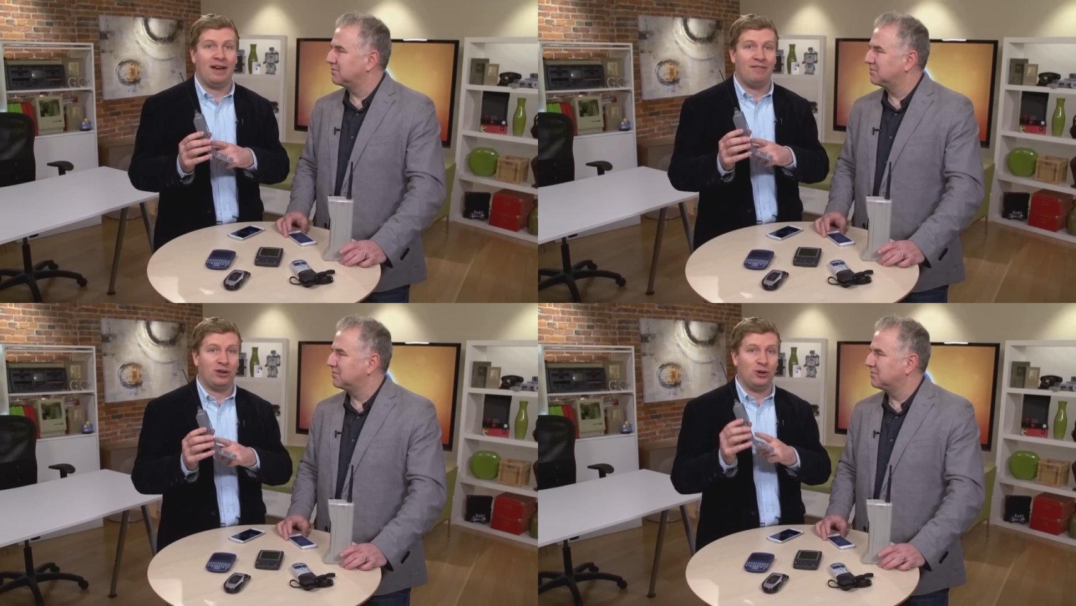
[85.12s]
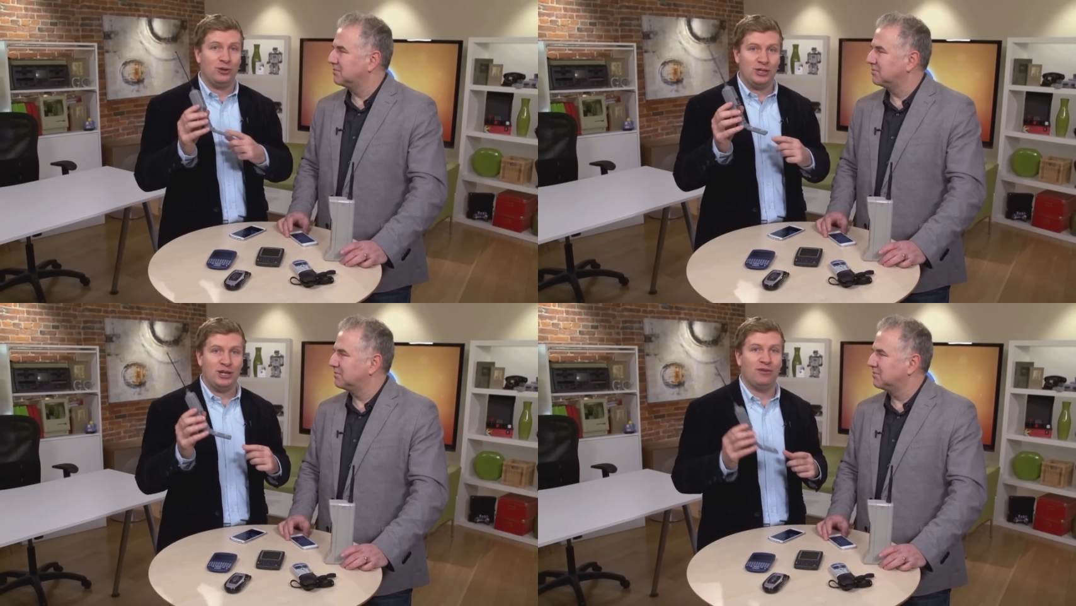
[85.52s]
Speaker 1: have a
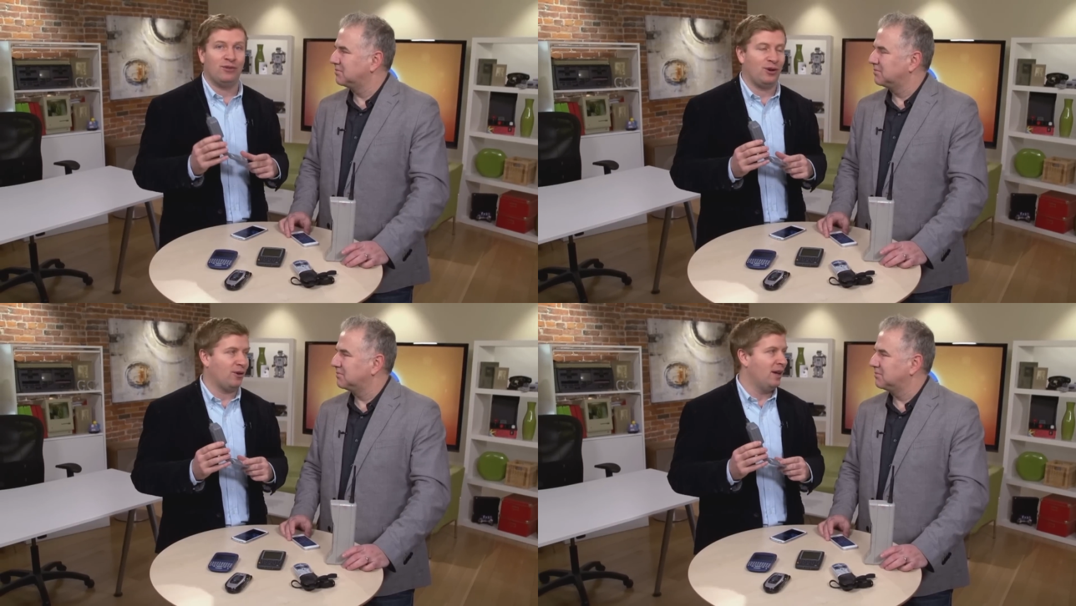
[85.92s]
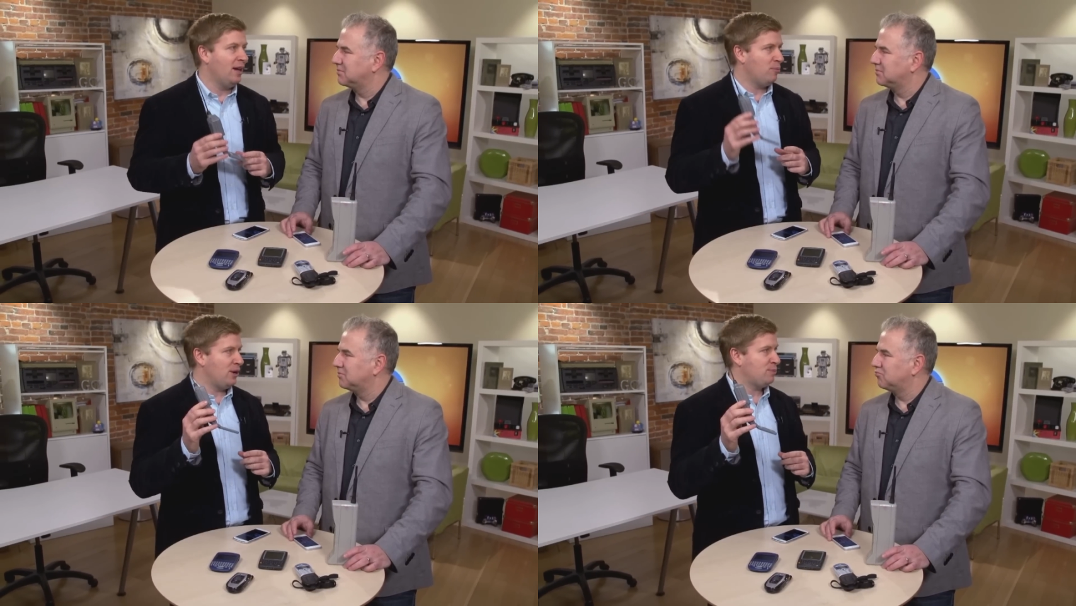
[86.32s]
currency converter.
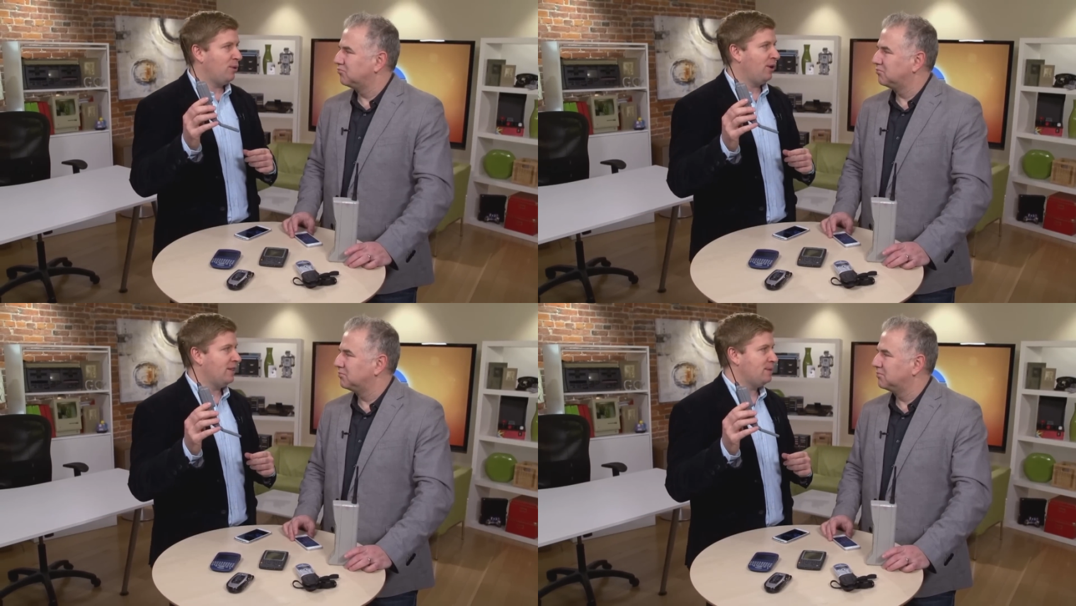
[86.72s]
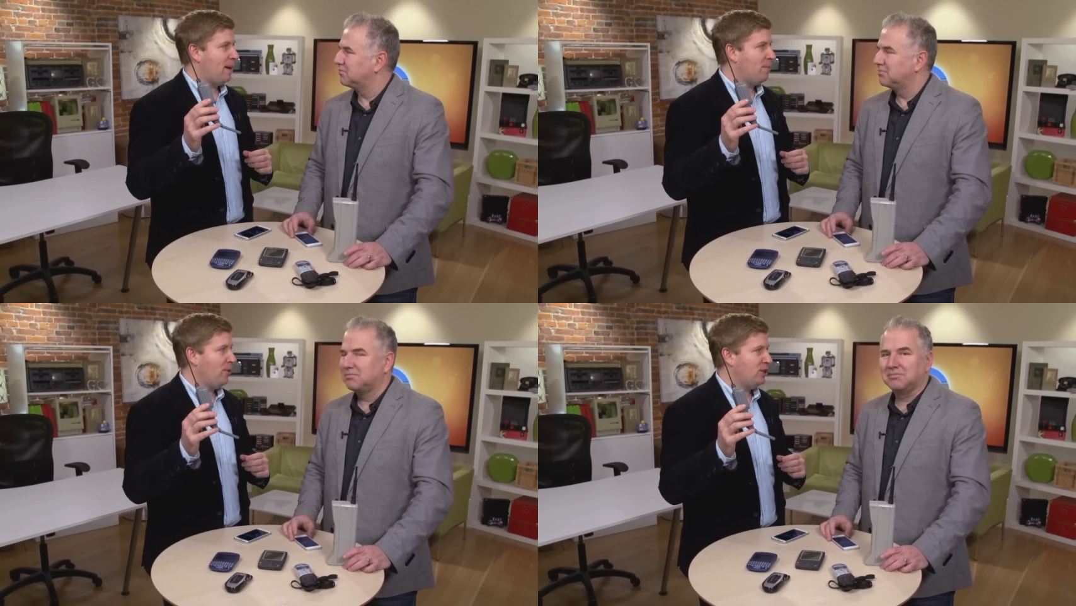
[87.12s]
Price point on this this
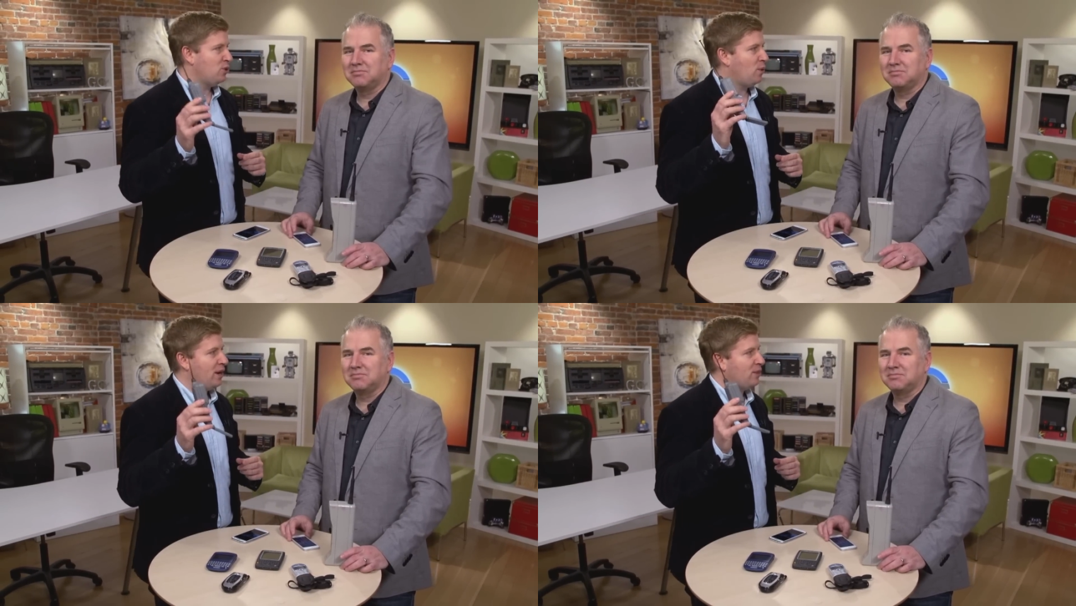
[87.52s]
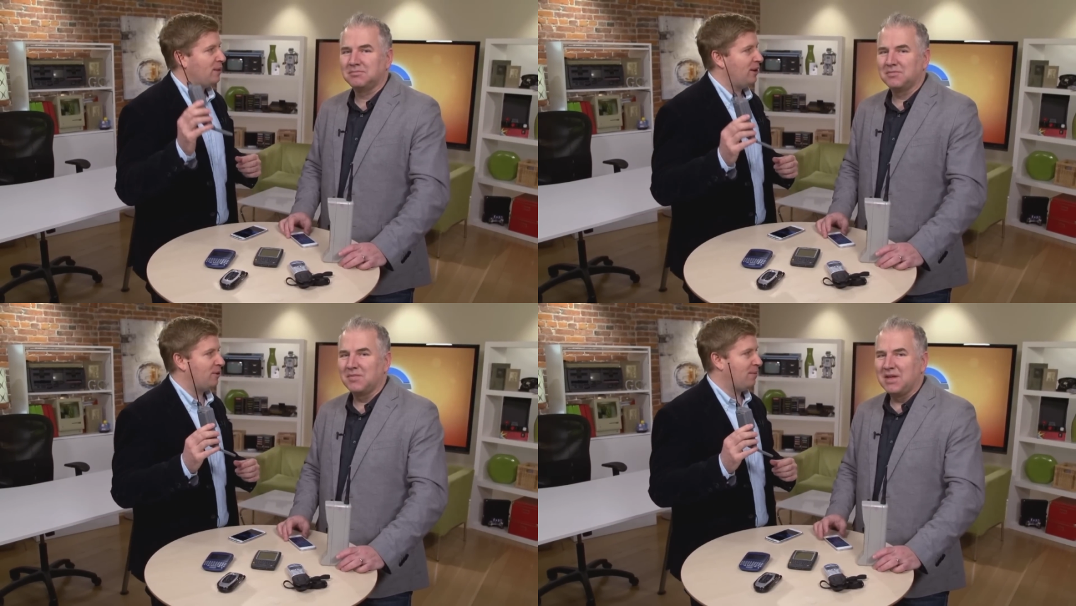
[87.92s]
bad boy,
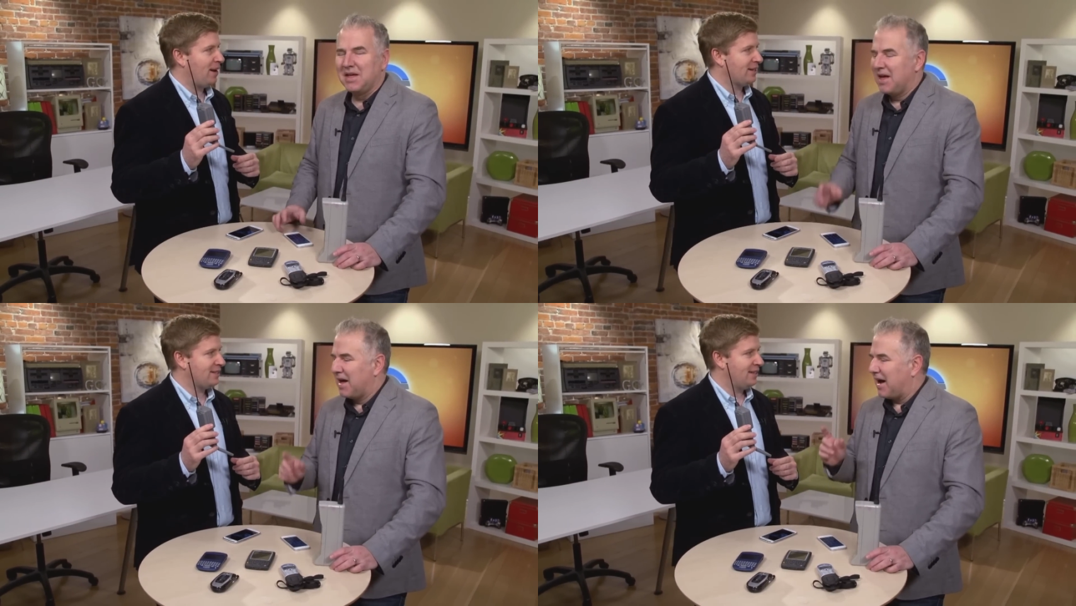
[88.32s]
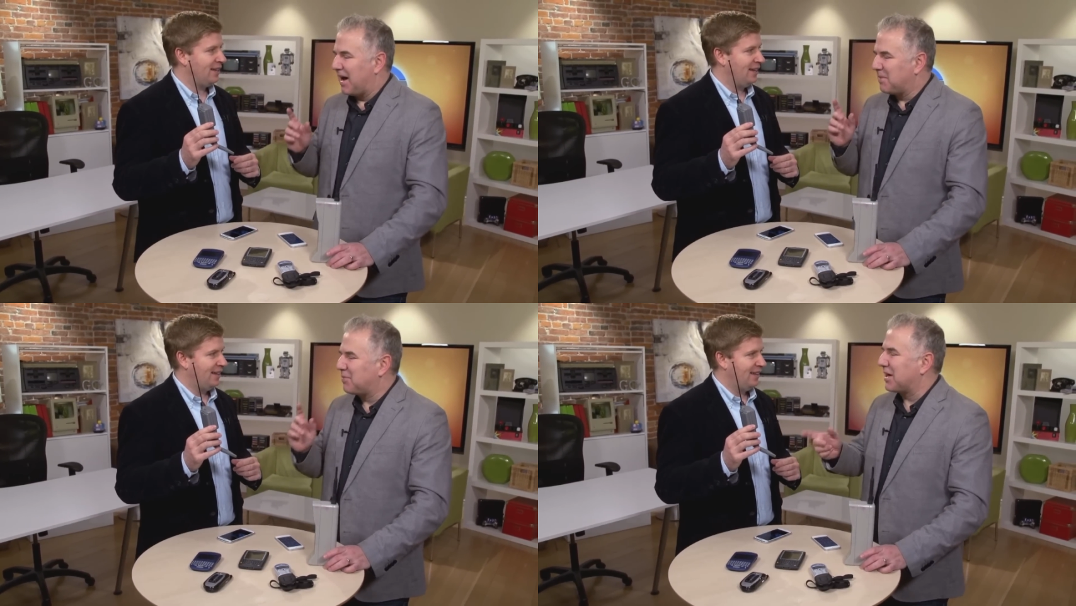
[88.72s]
2300 bucks.
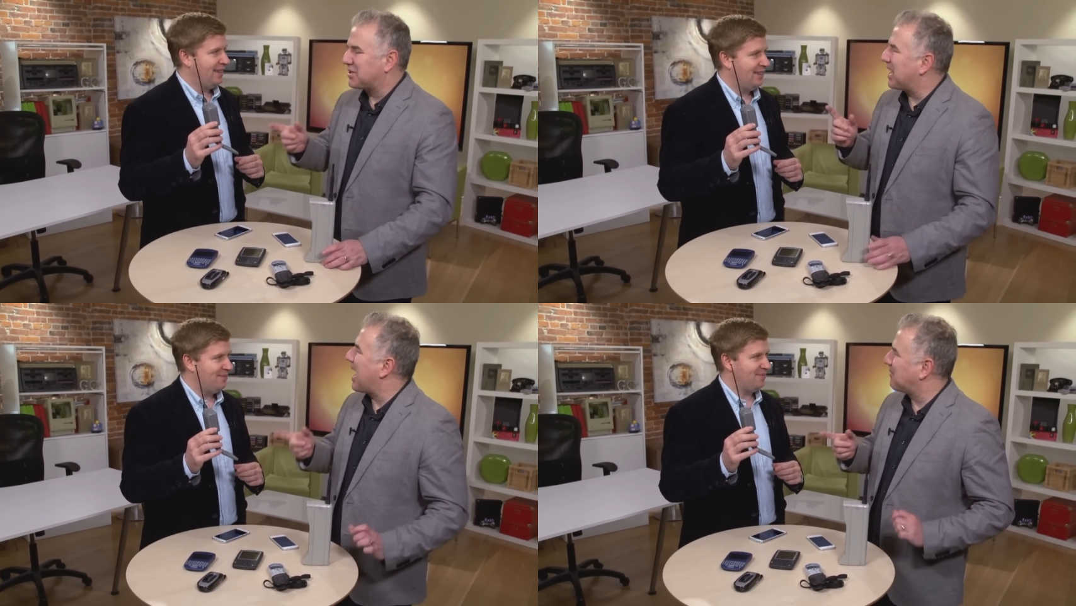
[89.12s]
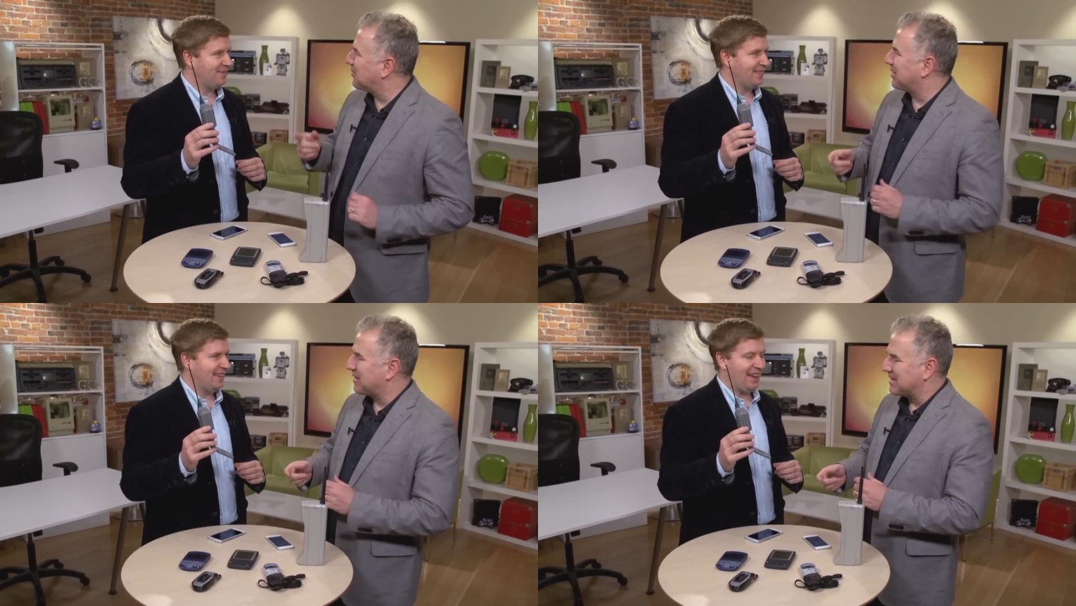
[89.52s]
I remember actually having one of